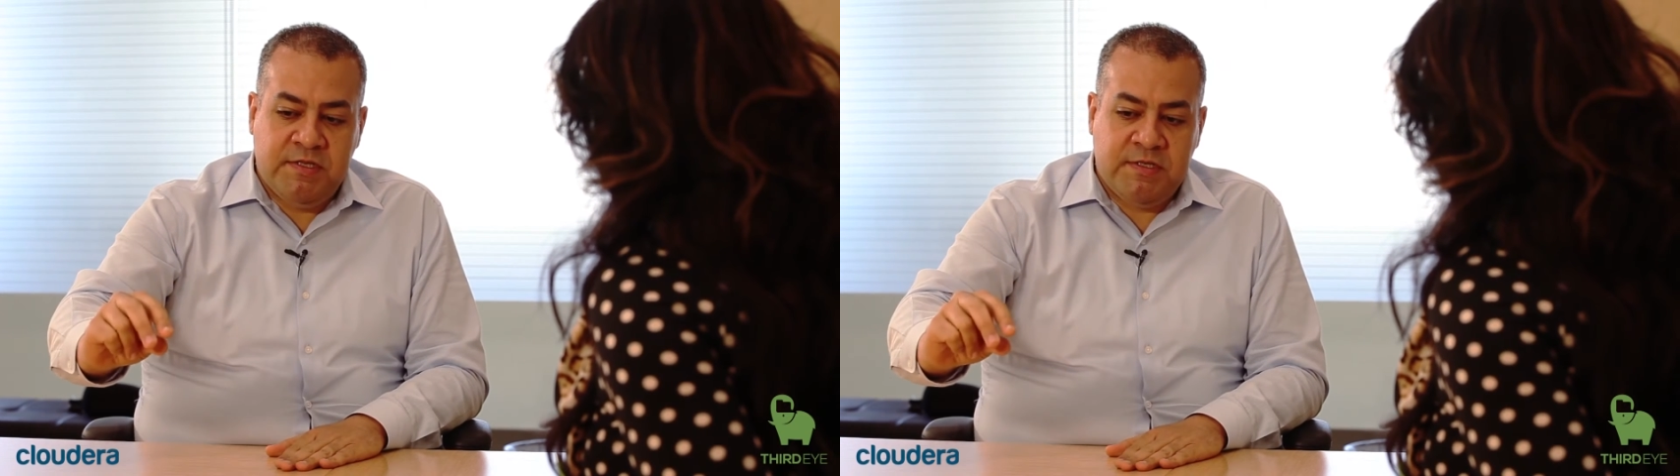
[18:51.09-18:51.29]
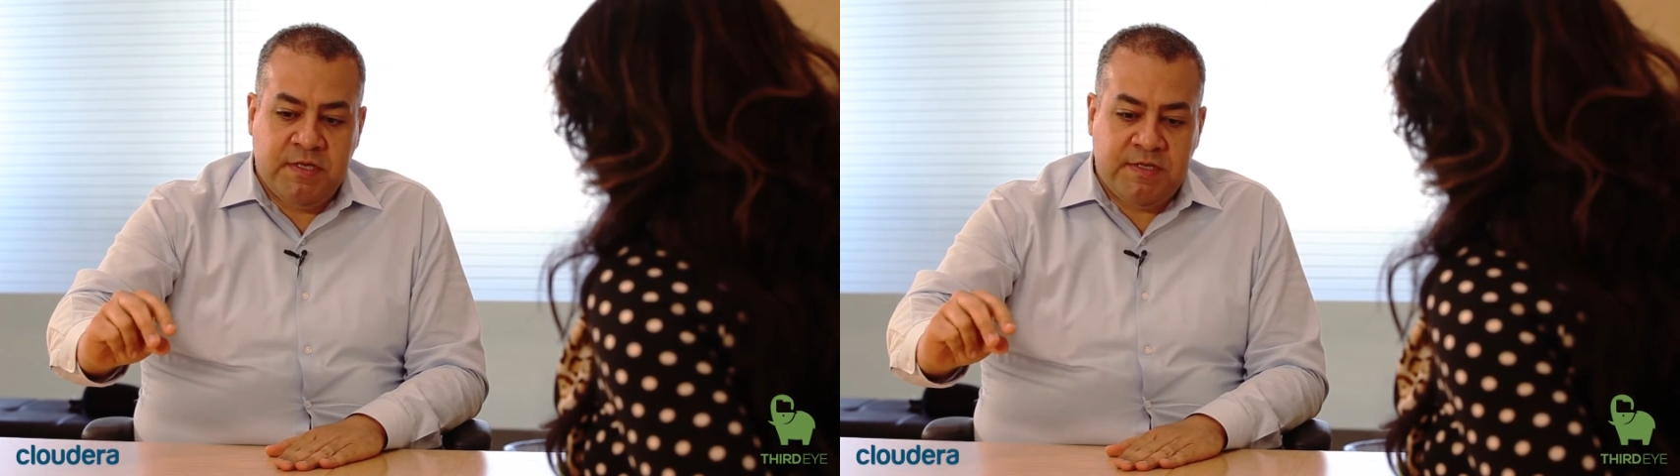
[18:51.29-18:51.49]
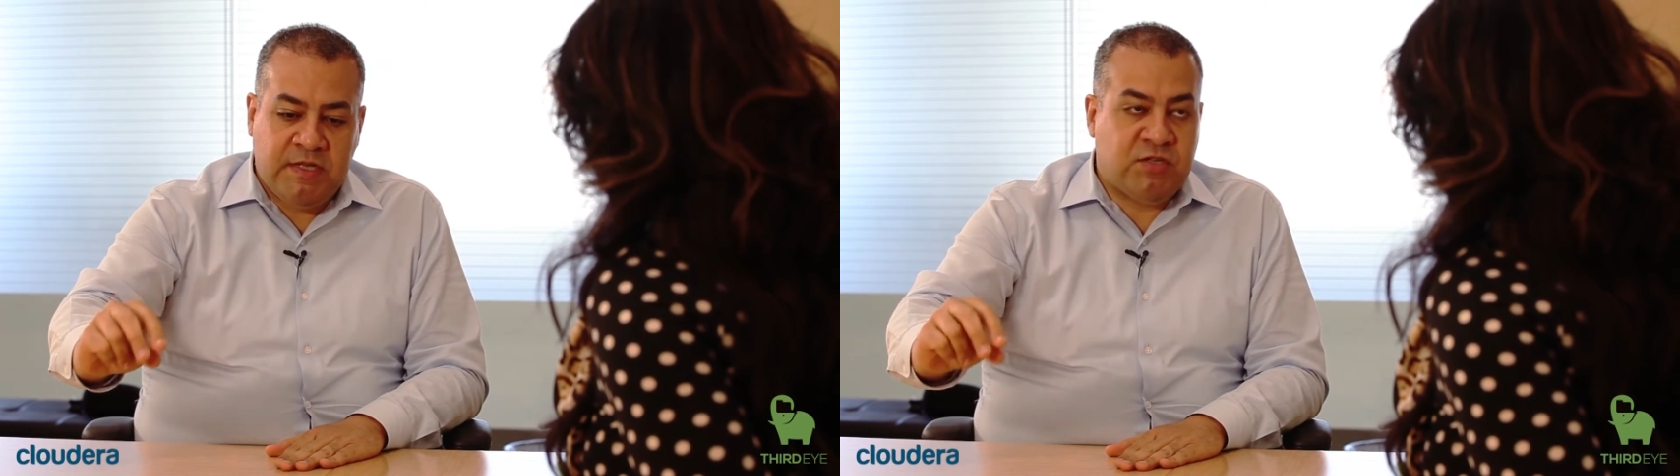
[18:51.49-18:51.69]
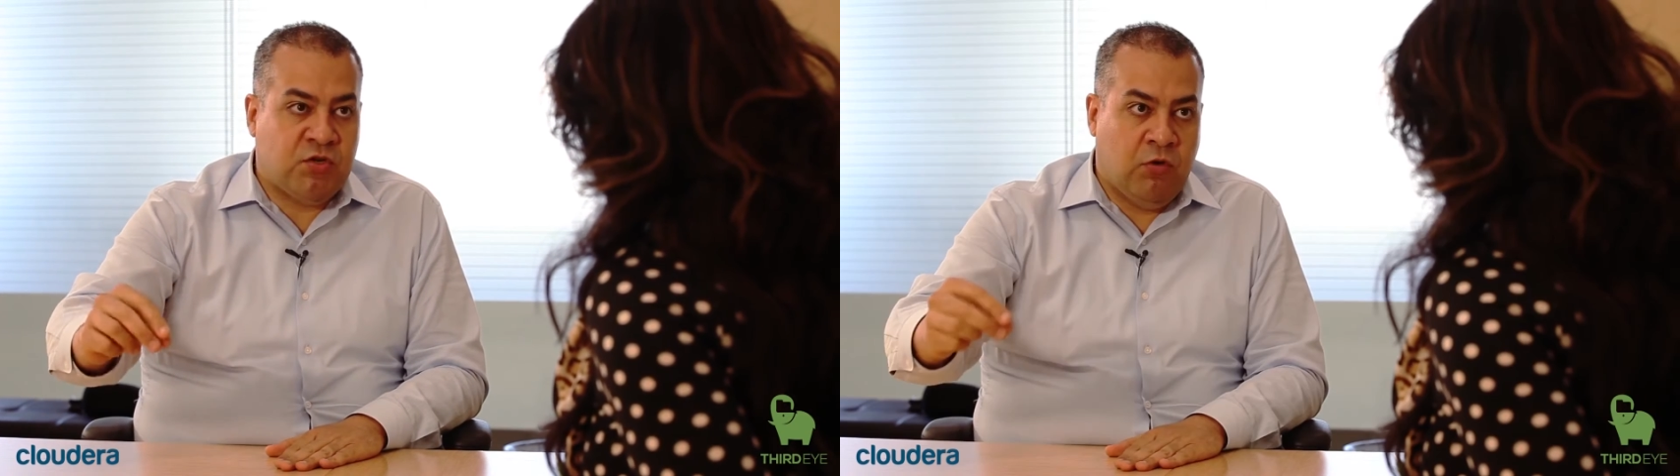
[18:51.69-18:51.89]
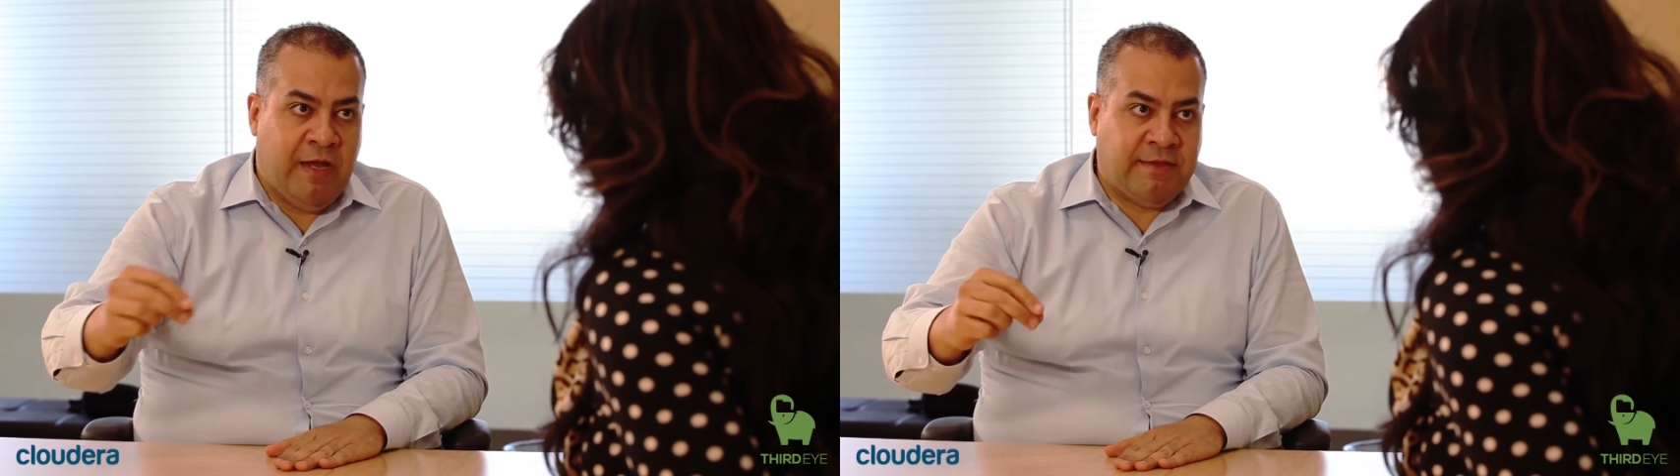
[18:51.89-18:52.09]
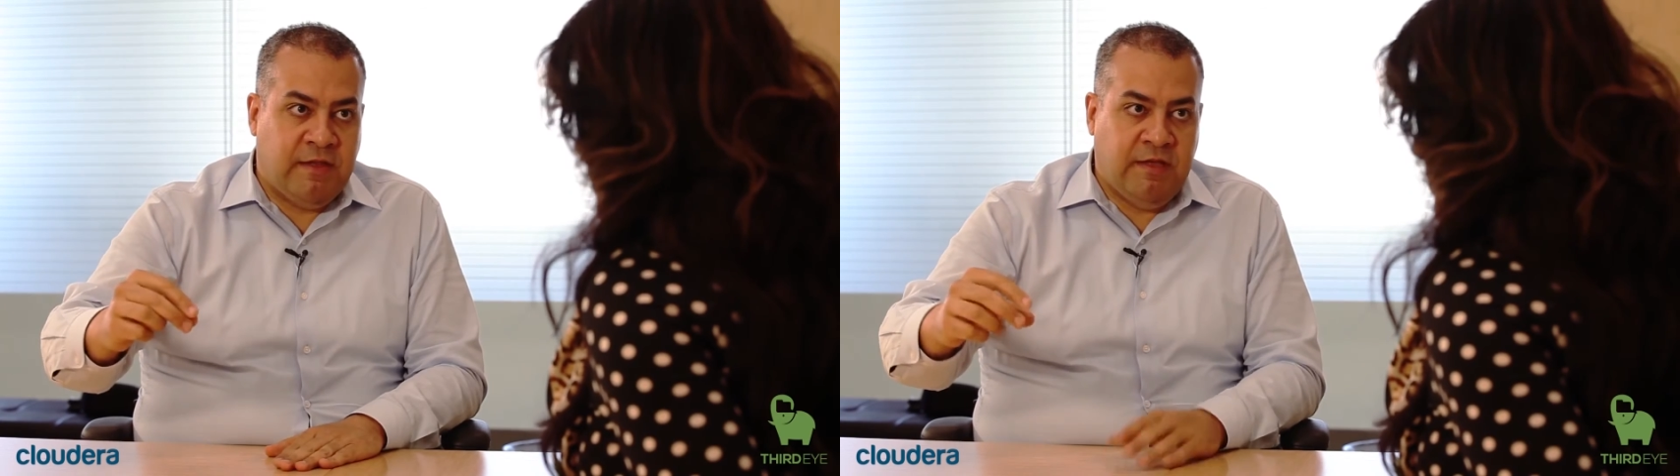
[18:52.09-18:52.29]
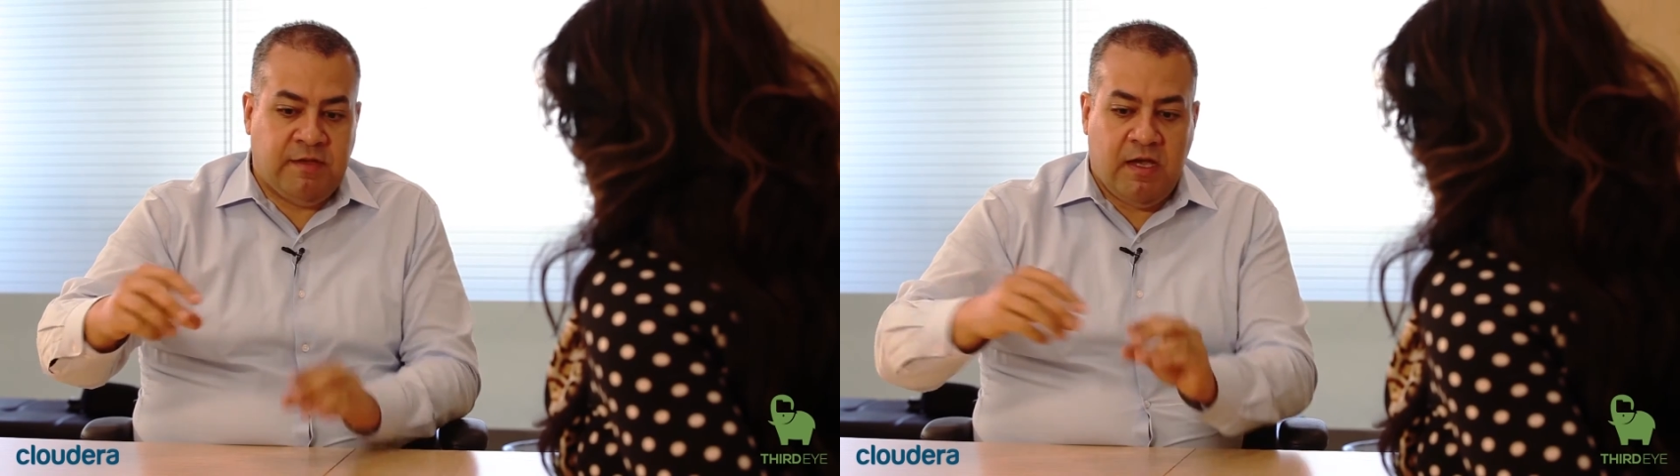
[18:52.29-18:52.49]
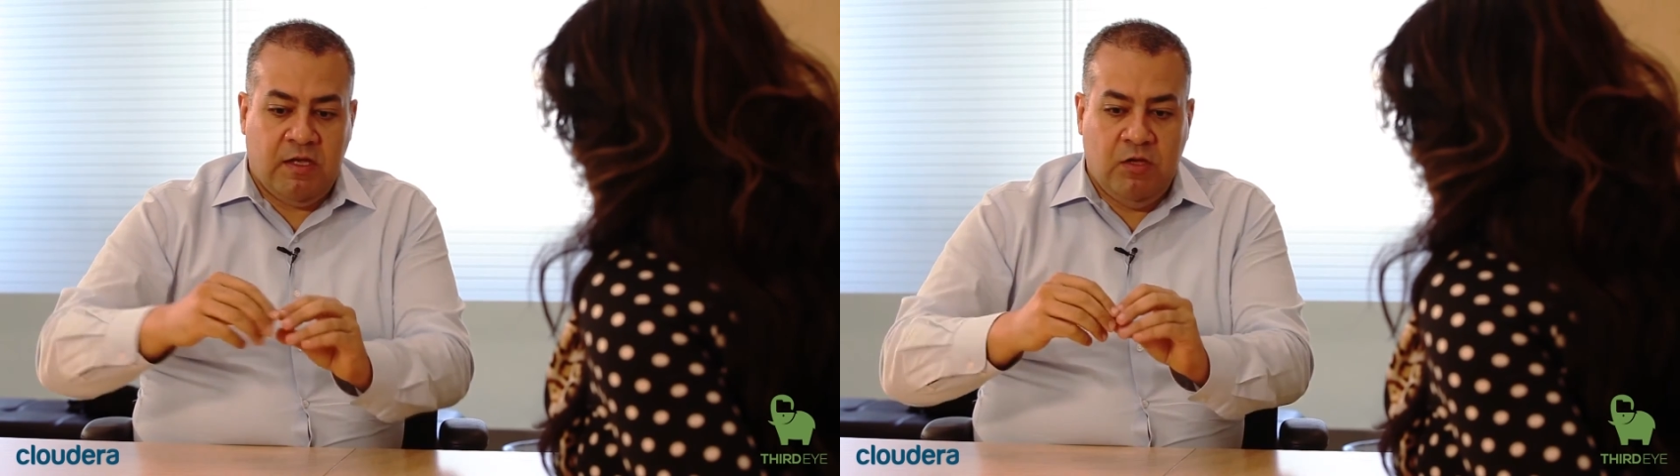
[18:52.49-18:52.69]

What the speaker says: sensors collect the data,